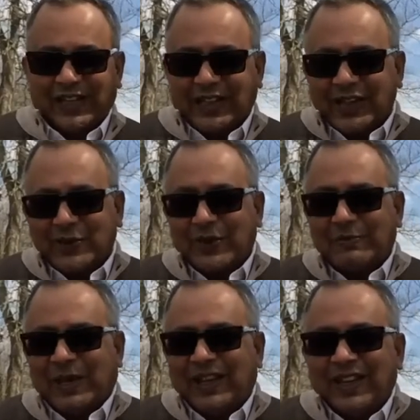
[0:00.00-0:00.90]
in touch with
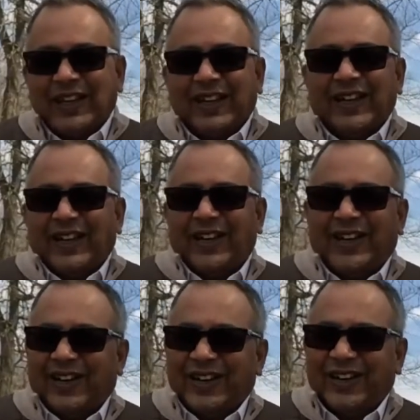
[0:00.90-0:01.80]
me.
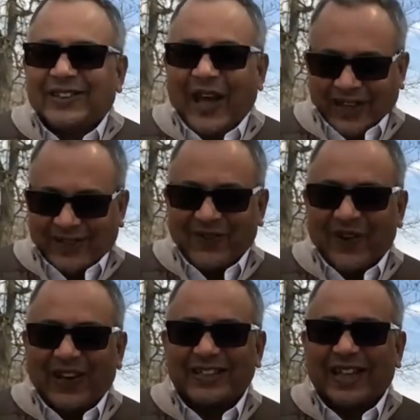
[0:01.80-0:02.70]
Thanks
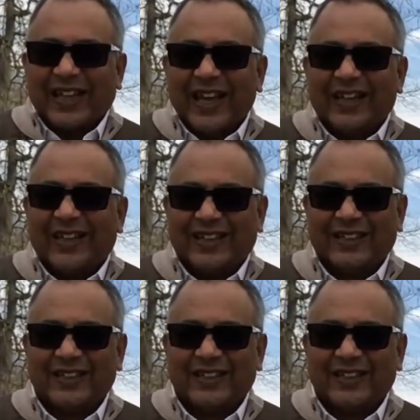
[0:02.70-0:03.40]
for listening in.